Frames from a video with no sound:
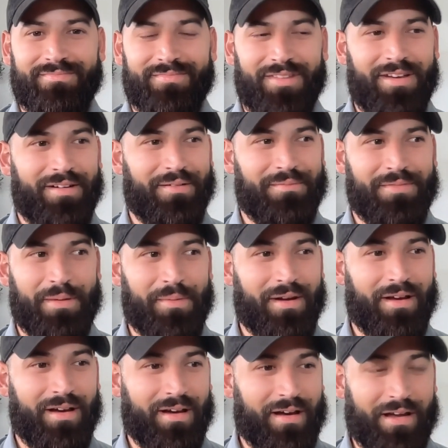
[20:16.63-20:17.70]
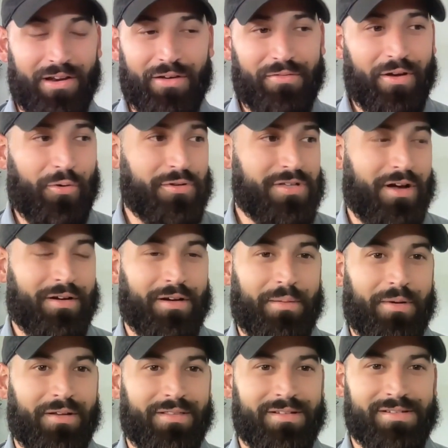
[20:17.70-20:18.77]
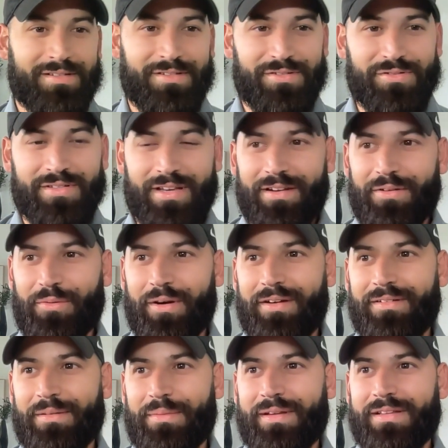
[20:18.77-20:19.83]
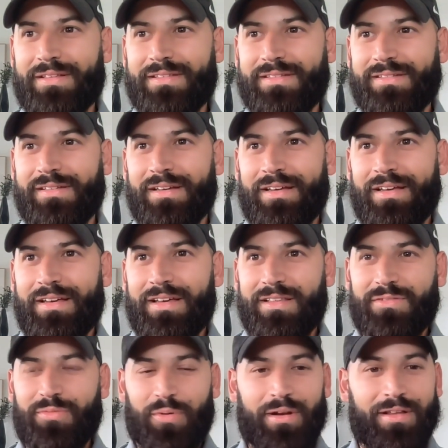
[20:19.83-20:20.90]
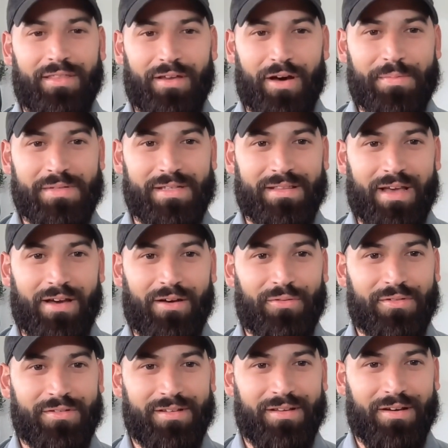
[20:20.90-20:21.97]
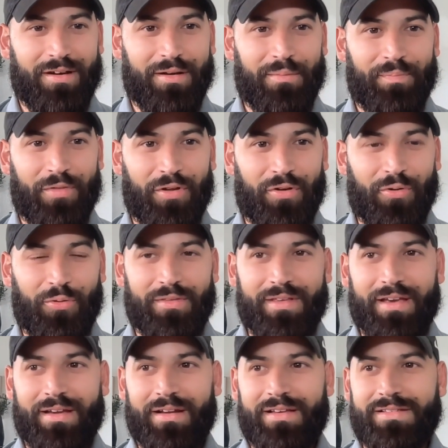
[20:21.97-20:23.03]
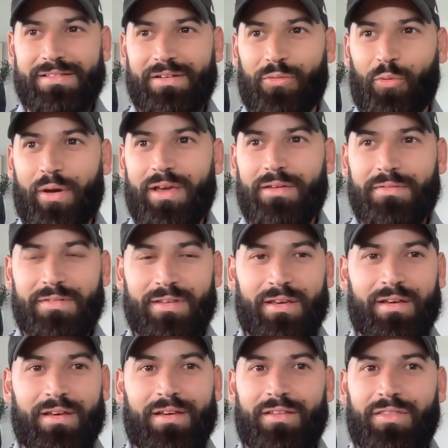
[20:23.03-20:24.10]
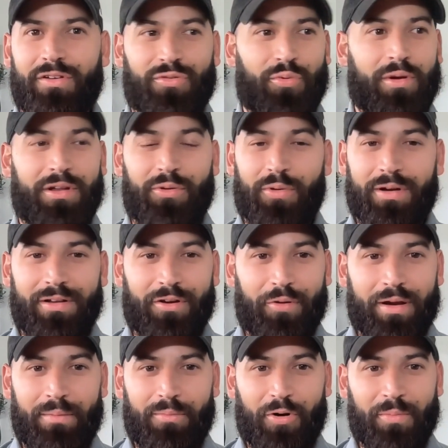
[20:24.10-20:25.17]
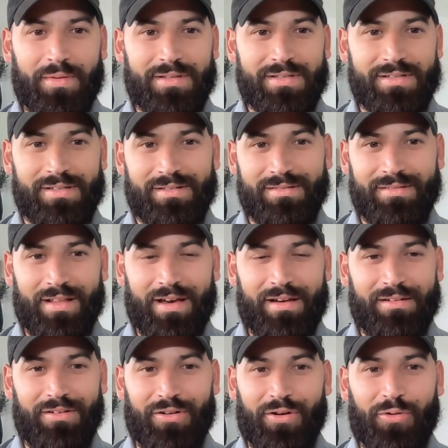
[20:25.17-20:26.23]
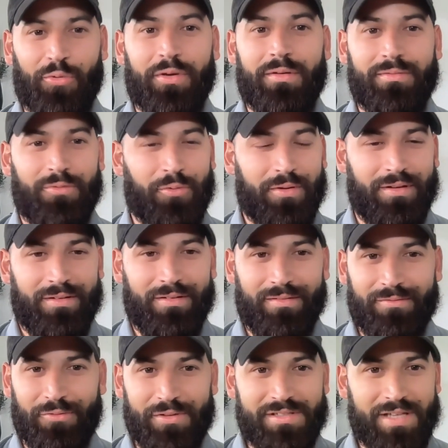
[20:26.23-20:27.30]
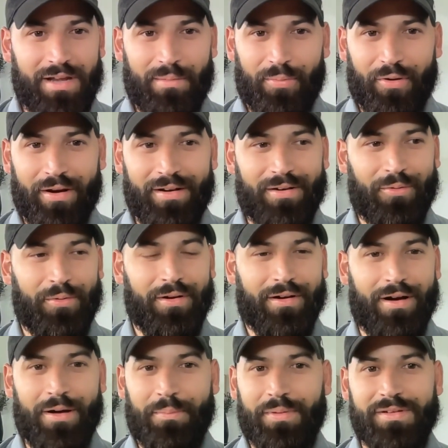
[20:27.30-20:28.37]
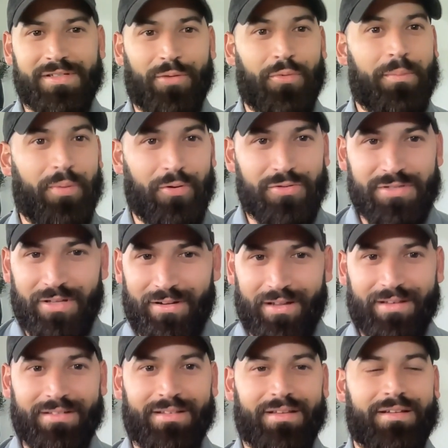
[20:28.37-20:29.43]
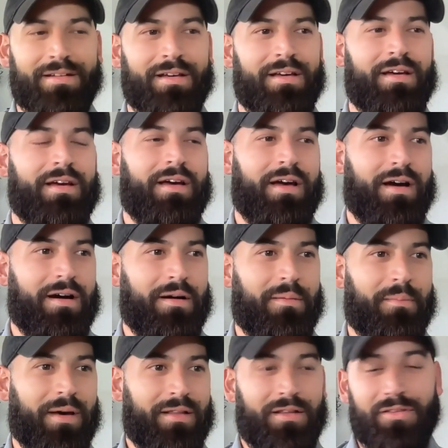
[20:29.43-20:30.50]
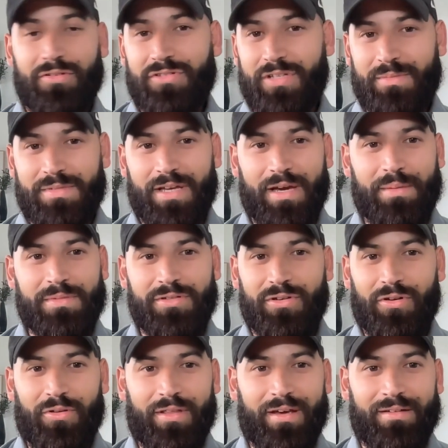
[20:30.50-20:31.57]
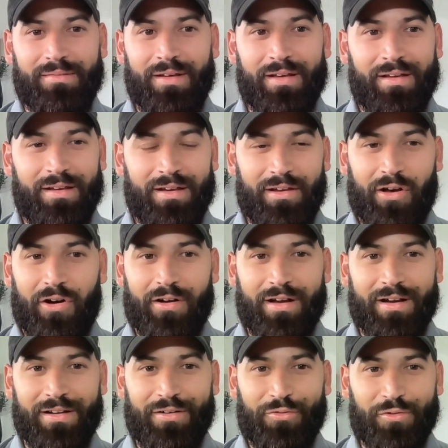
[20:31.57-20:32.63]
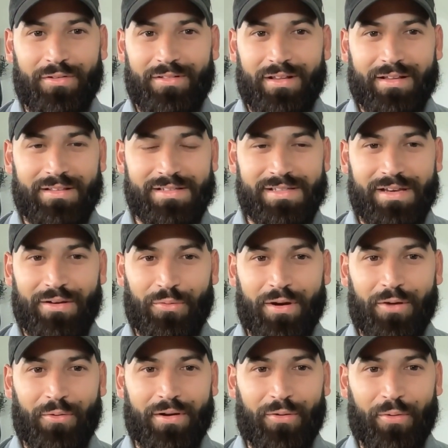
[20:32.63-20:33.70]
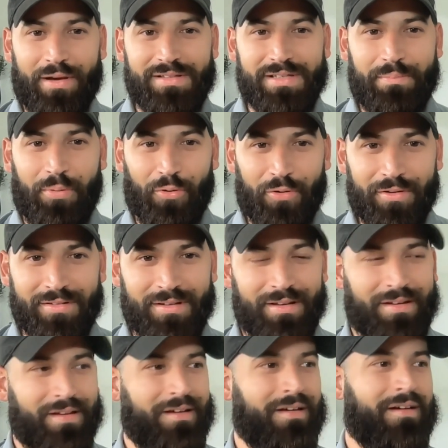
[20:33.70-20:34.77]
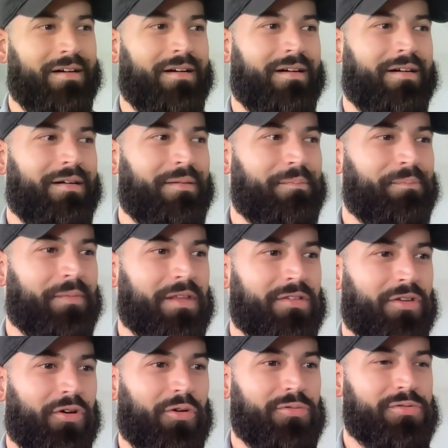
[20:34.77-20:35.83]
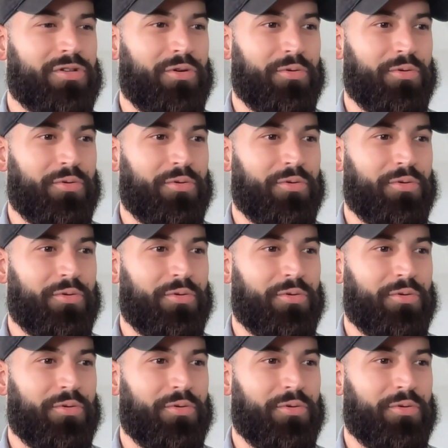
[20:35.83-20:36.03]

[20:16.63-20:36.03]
Yeah, I mean, I love that we're talking about this because you said it right. I mean, it's really the ups and downs. We take it as waves. There's really really great moments that we celebrate and we accomplish and we post on LinkedIn. And then there's sometimes that it all kind of like the saying, right? When it rains, it pours. So